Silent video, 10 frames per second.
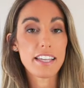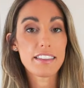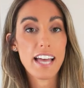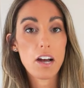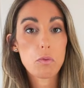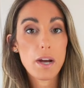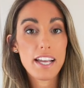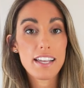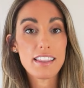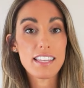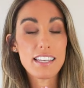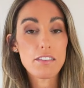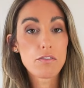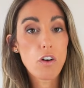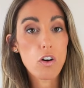then that way the
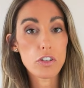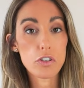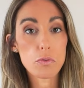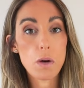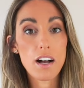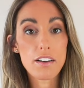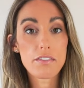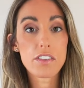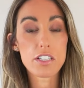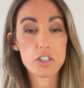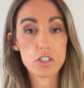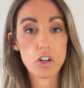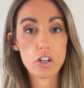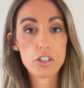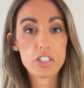volume of the
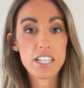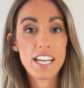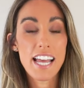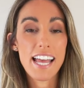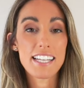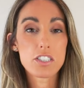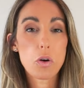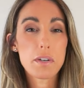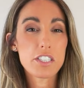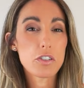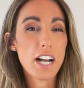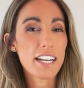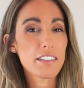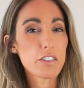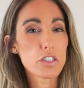skirt is going to kind
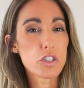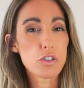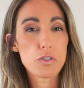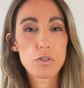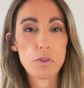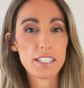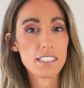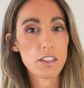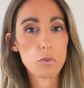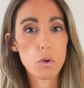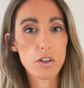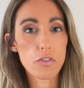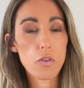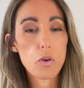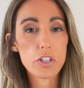of do the rest of the work
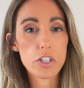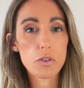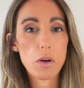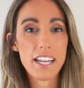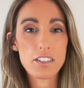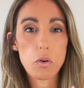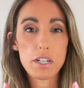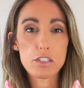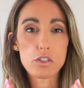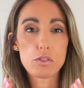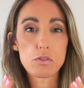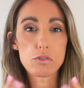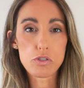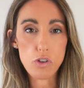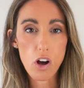for you and going to
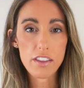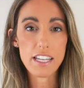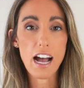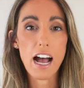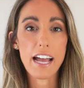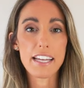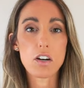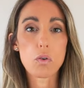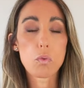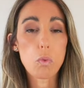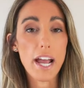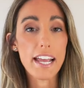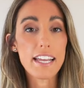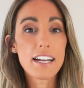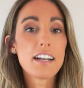draw the eye
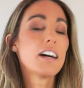away